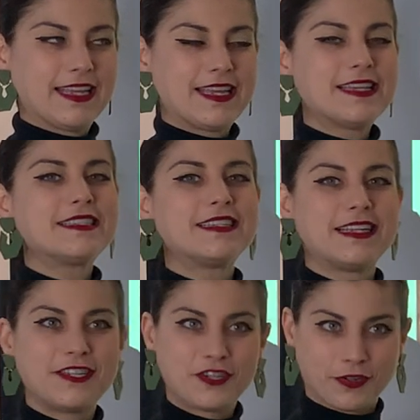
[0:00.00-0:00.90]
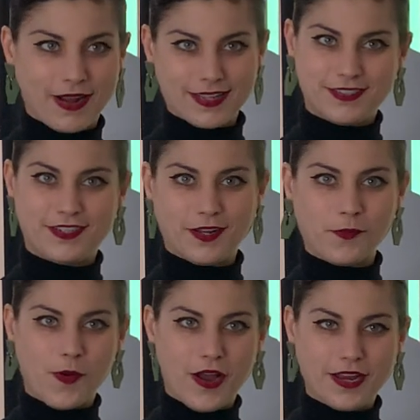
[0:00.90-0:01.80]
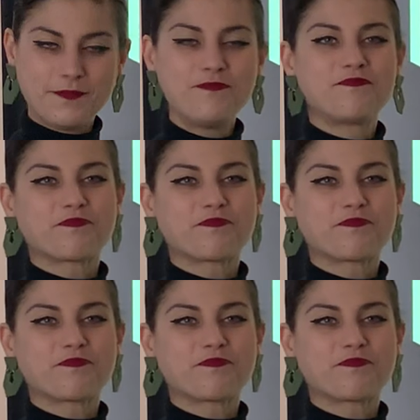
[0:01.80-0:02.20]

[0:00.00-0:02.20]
is an interesting one.